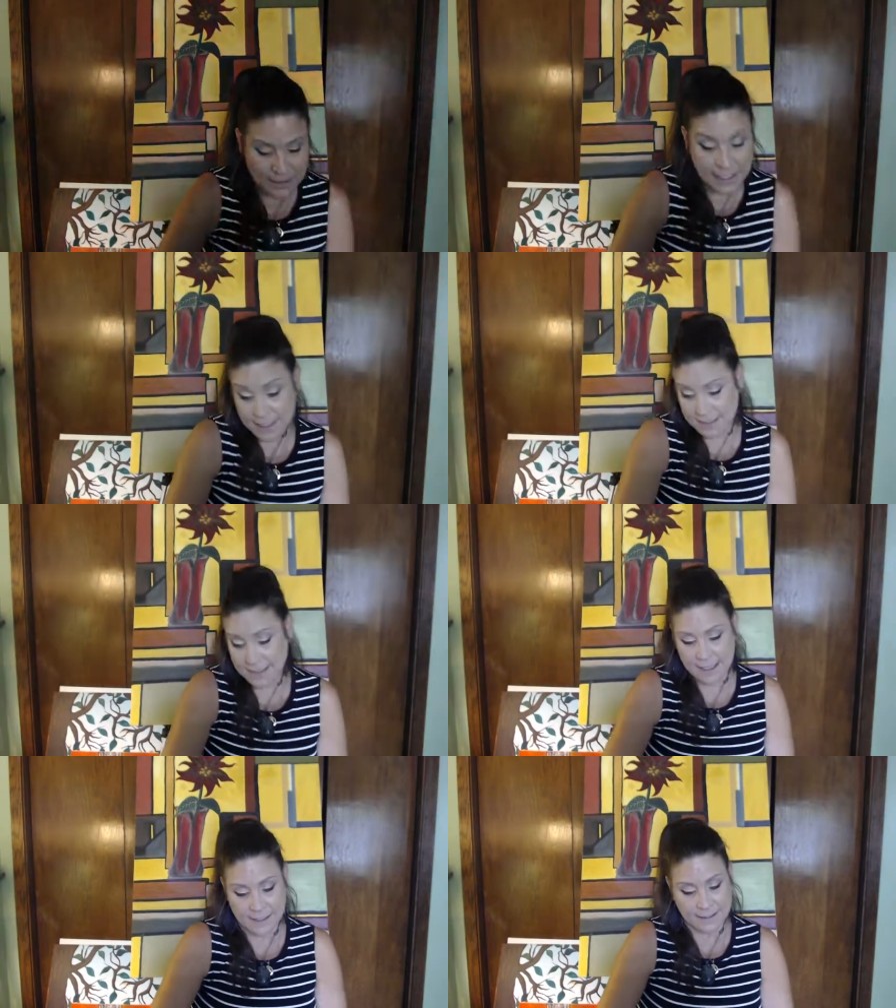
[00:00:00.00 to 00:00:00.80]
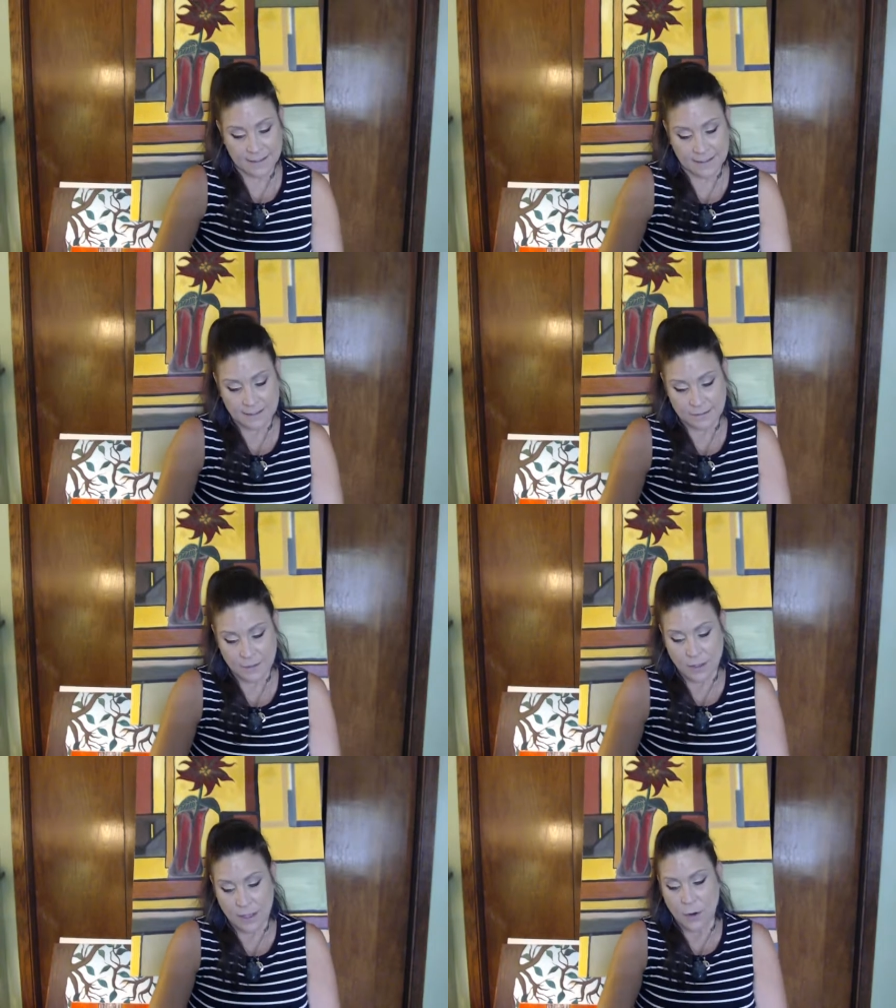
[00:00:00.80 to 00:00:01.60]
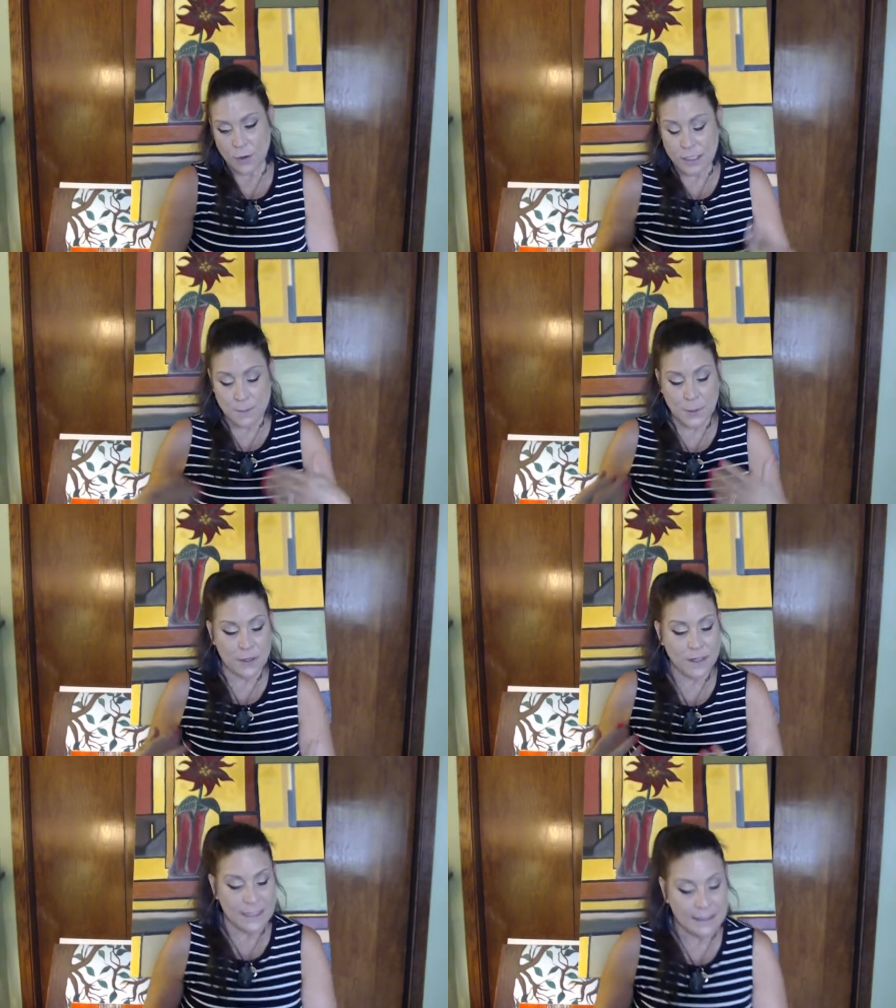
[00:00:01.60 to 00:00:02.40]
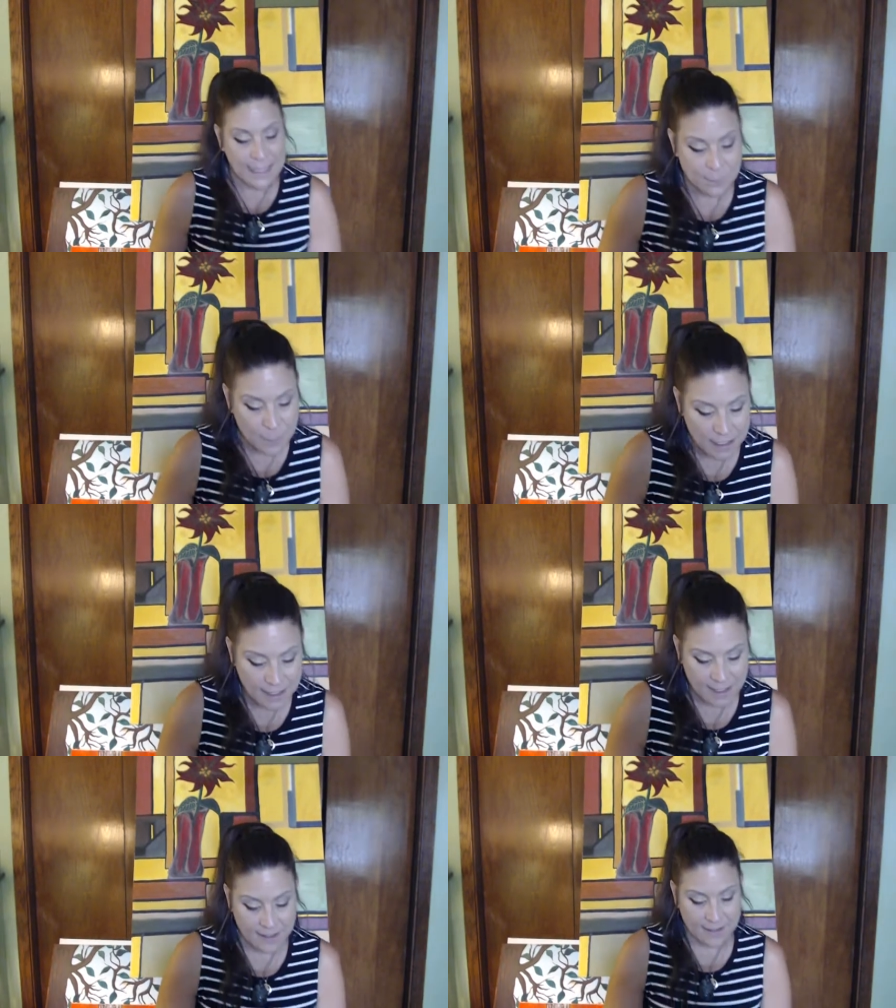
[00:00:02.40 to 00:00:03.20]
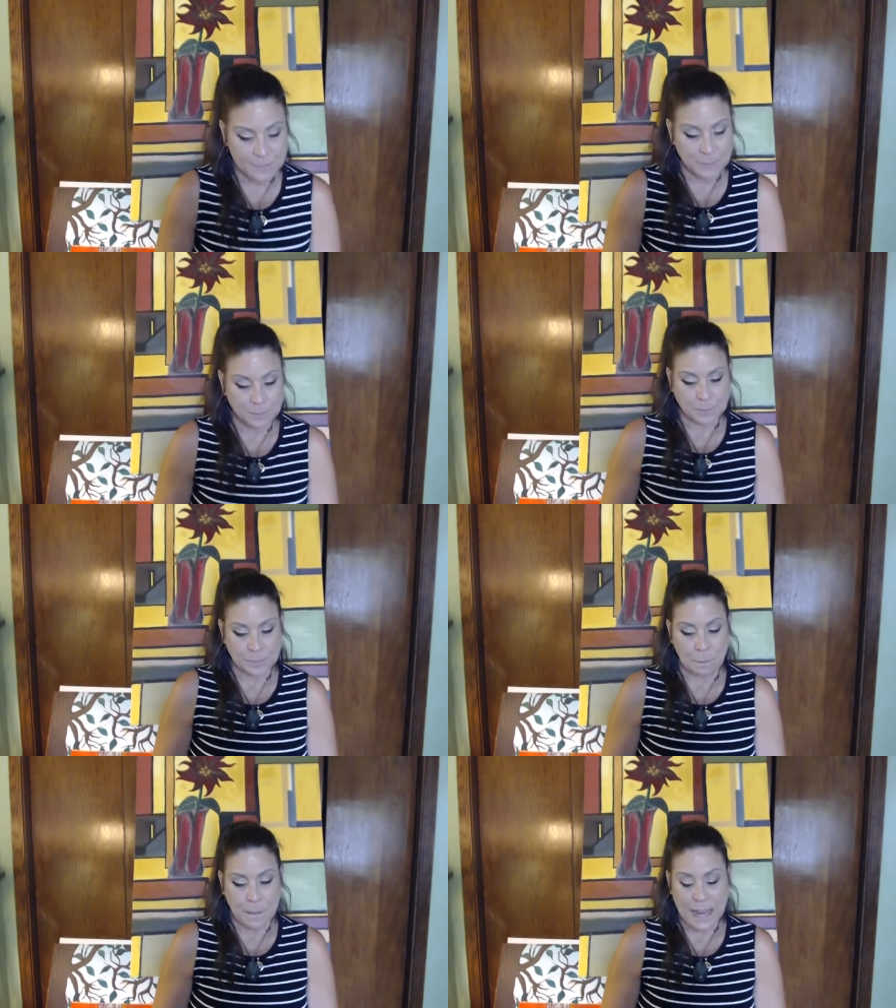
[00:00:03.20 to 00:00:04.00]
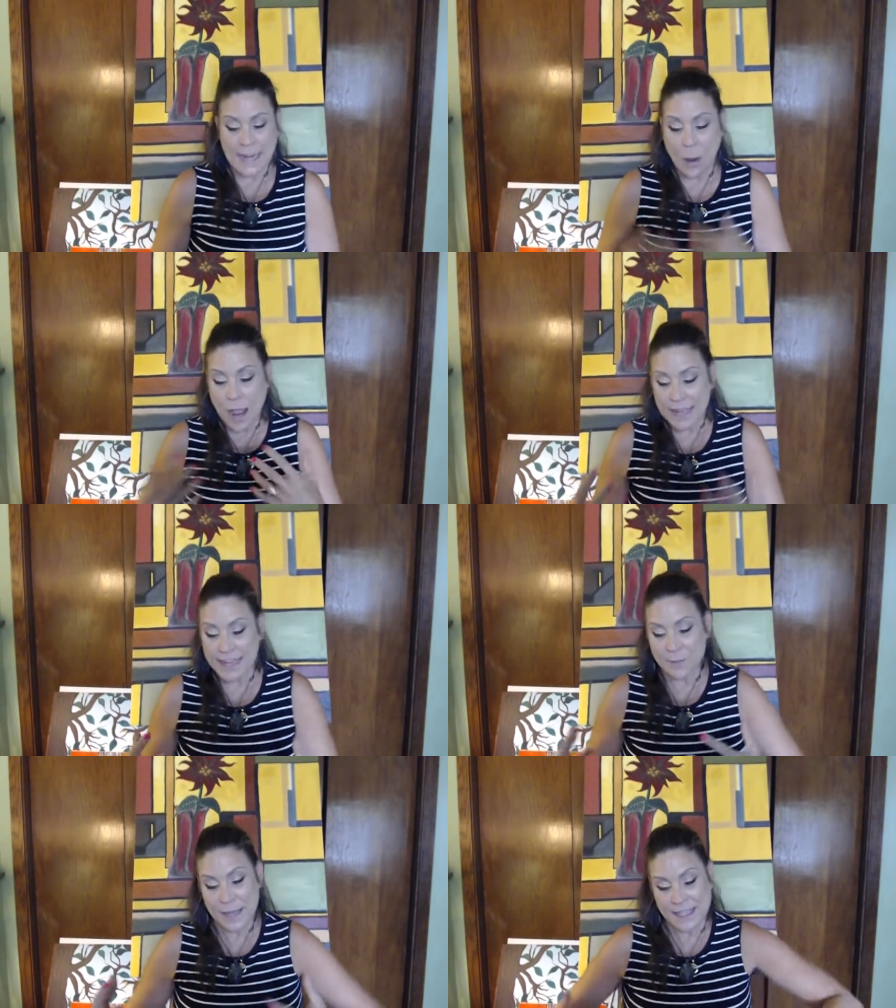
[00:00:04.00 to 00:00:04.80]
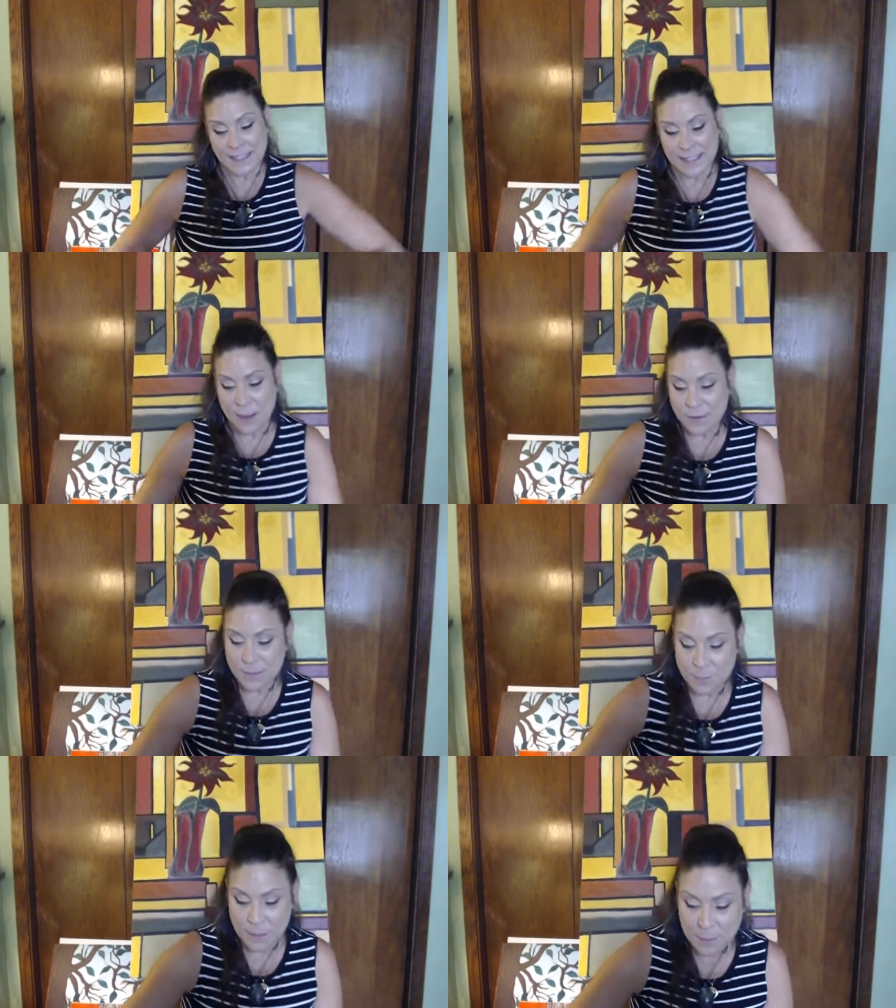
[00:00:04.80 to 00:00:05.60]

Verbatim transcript: led us here, or Spirit led me here. And now I can make an announcement